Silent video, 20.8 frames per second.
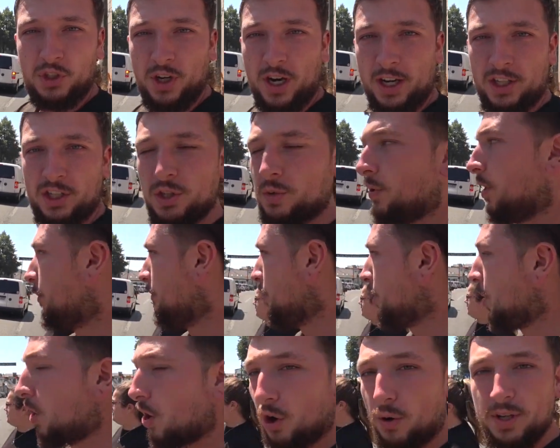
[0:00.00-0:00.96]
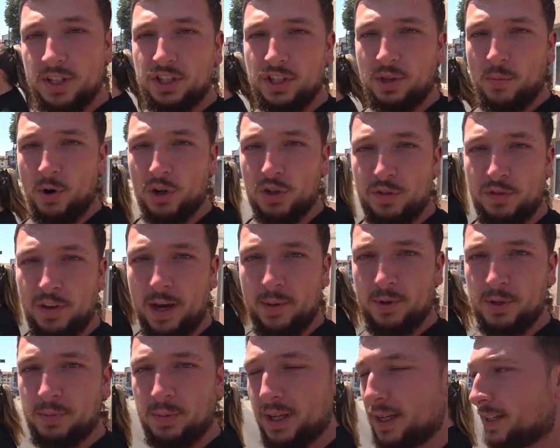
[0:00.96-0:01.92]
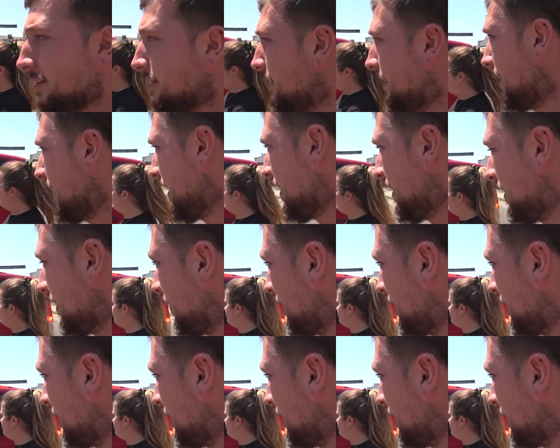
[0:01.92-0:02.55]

try somewhere. We're not going to the most famous place today.